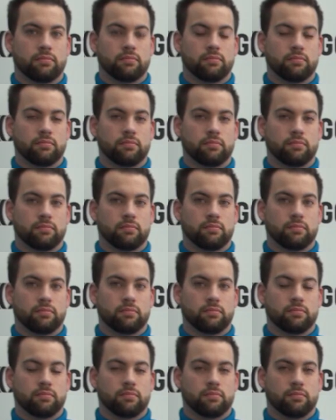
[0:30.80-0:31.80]

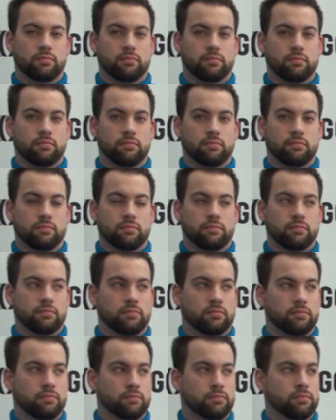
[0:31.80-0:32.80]

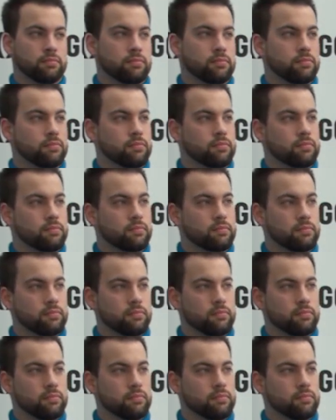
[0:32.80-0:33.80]

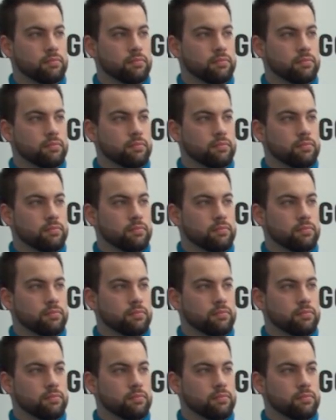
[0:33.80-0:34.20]
(silent)